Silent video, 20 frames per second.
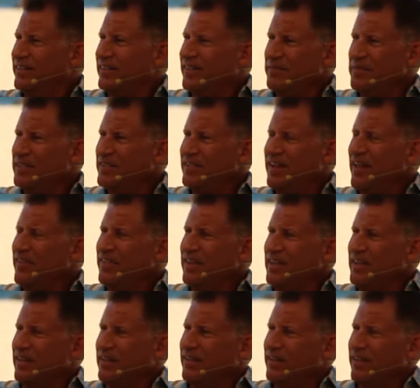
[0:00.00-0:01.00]
To him, it's
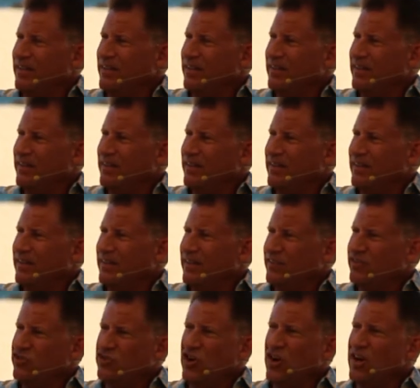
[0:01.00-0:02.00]
nothing.
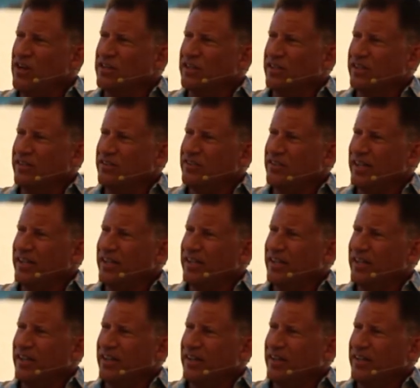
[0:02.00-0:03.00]
It's junk. It's like,
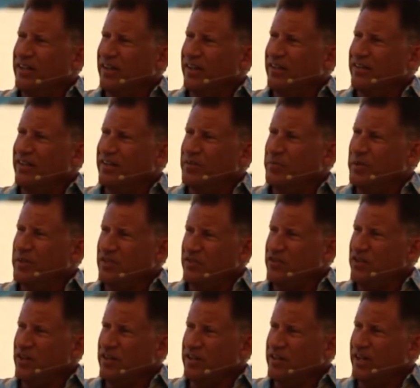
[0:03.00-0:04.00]
oh, that's a piece of
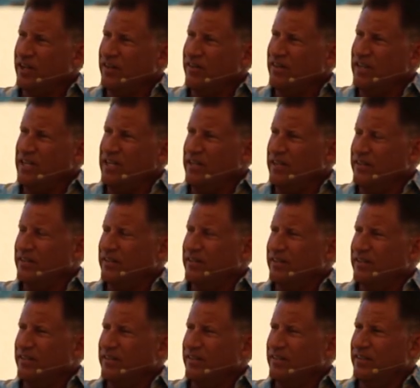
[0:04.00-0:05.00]
junk. I don't need it.
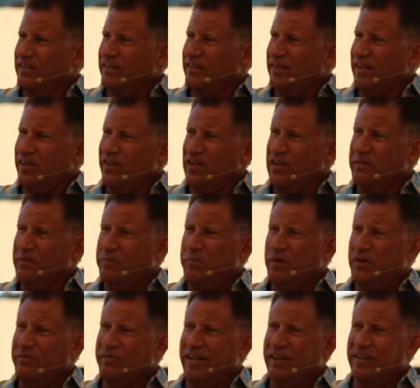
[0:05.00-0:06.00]
I don't even
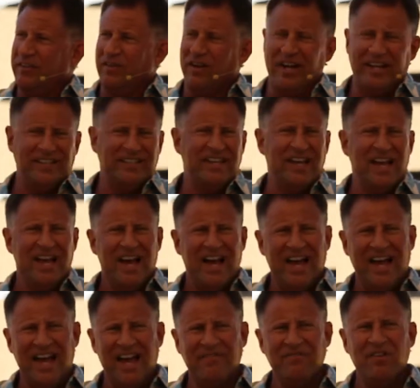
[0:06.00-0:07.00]
put value on it.
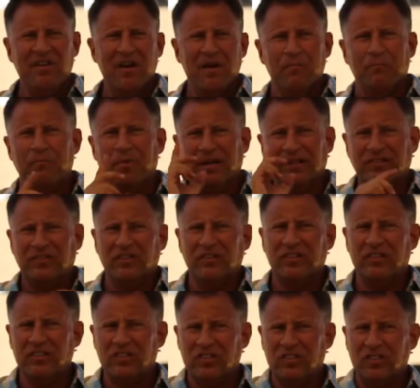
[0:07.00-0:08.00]
I, I had no, but to
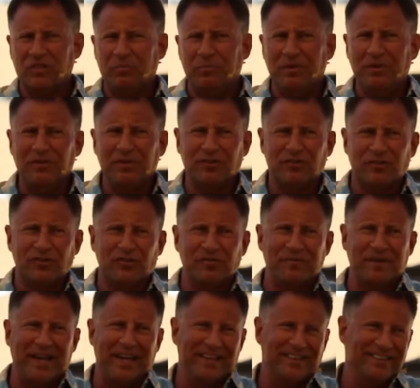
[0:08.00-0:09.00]
the spiritual
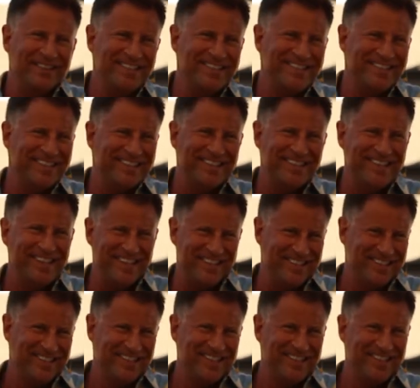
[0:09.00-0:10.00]
man, listen to
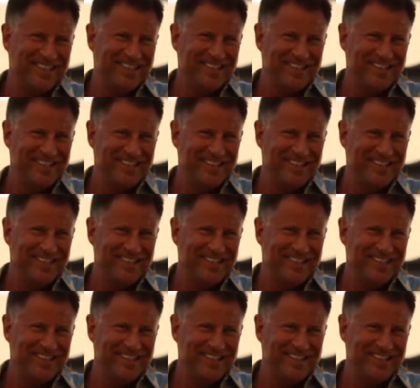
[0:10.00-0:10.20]
this.